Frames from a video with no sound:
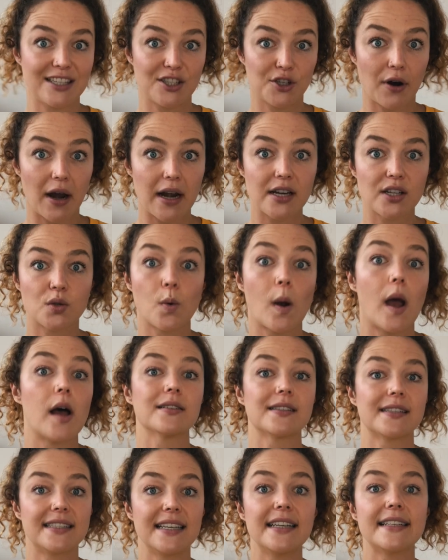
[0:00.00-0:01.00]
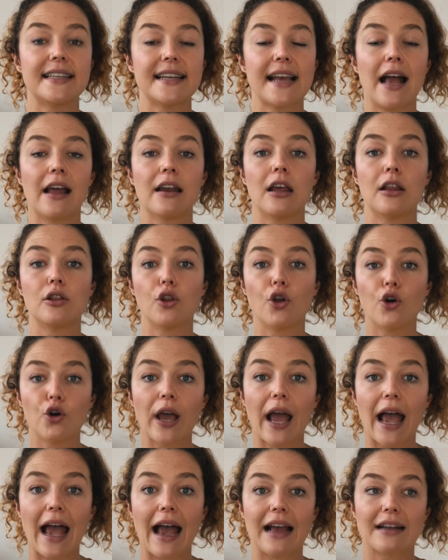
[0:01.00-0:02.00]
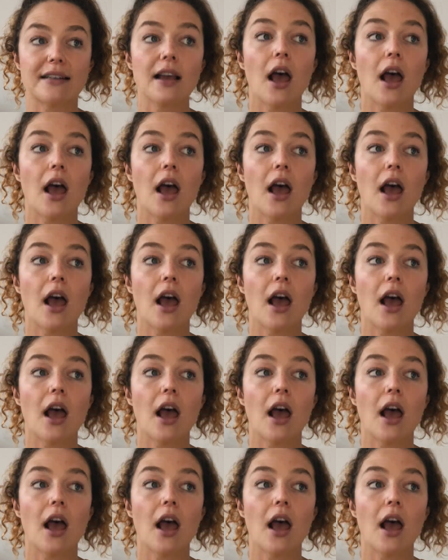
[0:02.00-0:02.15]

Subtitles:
great as well. Sit down and look at